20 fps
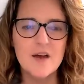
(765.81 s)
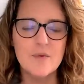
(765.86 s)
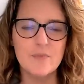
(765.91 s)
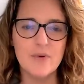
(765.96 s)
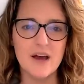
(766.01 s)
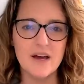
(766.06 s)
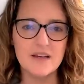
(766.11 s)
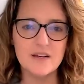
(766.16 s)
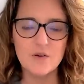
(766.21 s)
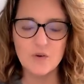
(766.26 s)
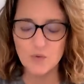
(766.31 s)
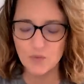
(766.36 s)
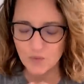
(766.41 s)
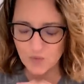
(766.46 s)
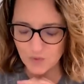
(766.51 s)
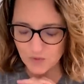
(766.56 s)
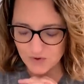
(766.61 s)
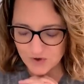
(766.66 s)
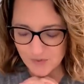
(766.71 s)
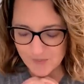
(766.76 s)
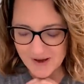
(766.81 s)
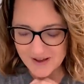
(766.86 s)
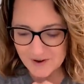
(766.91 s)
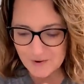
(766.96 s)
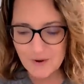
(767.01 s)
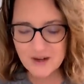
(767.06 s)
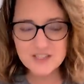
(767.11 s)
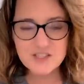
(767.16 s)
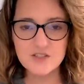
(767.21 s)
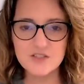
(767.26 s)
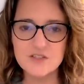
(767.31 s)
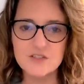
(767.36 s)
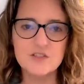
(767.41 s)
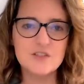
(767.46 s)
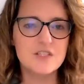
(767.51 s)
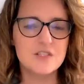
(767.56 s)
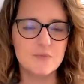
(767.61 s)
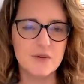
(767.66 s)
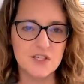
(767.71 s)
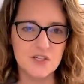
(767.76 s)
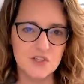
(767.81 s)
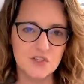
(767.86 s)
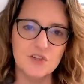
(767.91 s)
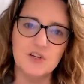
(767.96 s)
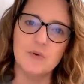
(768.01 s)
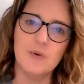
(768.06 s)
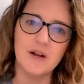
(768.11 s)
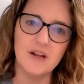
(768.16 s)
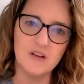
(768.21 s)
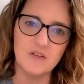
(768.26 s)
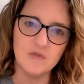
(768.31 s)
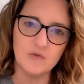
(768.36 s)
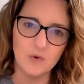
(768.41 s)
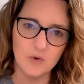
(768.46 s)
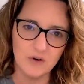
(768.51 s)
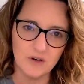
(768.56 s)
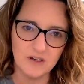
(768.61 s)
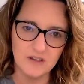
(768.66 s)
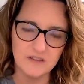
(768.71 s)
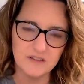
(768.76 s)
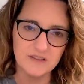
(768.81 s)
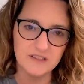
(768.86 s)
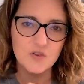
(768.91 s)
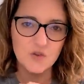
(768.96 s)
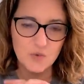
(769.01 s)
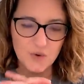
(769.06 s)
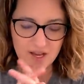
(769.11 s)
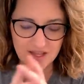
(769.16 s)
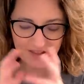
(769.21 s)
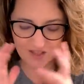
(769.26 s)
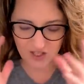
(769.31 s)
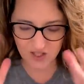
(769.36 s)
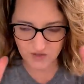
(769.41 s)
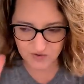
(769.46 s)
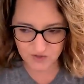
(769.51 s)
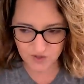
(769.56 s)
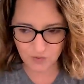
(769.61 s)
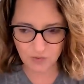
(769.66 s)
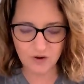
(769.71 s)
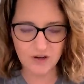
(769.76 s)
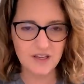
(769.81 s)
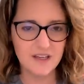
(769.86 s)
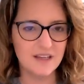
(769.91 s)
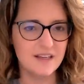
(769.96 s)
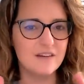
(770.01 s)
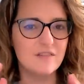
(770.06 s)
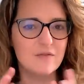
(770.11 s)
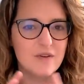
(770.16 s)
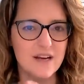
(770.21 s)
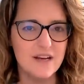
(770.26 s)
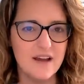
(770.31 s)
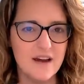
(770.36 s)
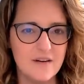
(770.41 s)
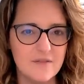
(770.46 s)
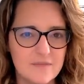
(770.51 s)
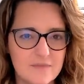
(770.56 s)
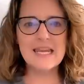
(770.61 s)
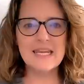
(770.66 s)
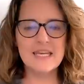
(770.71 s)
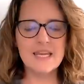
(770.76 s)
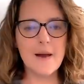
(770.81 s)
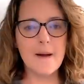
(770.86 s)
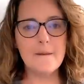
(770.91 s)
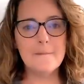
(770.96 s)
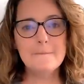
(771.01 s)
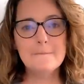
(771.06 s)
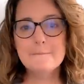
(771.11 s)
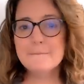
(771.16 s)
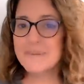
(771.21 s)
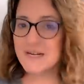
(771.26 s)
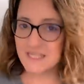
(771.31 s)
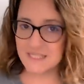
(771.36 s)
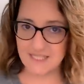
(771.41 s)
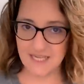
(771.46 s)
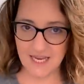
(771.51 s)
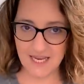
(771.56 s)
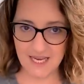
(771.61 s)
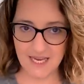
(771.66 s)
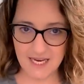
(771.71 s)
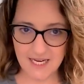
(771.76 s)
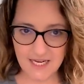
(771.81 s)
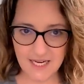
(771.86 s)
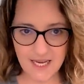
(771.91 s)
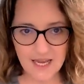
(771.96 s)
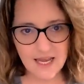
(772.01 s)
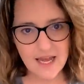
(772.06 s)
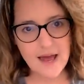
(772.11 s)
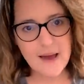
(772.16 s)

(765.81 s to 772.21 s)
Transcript: But no matter what you do, just make sure you're ready for the way the queues are working right now. Number 10,